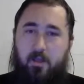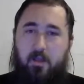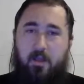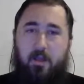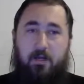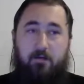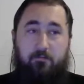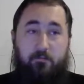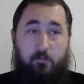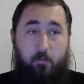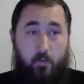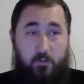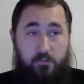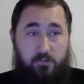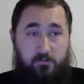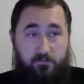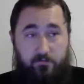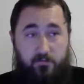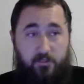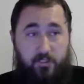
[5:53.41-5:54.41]
And if it
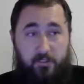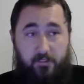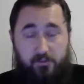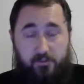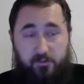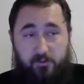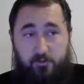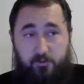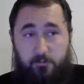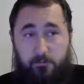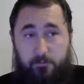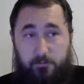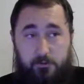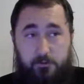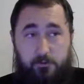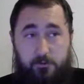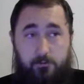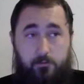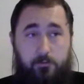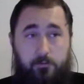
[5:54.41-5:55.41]
wasn't for that Eternal
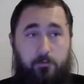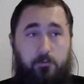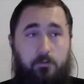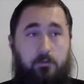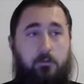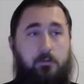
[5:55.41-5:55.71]
Blue,